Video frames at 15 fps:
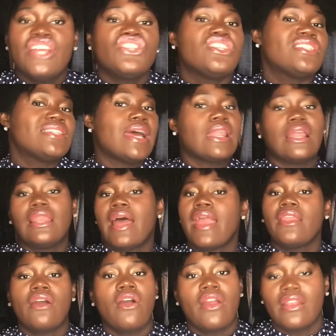she's not a
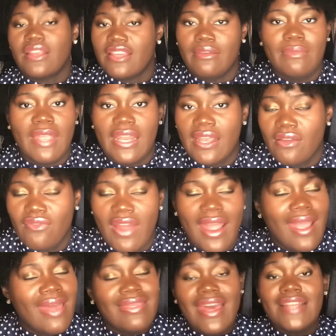lighthearted comedian,
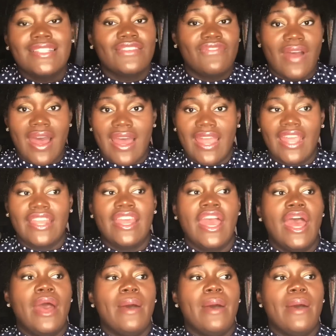right? And that's fine.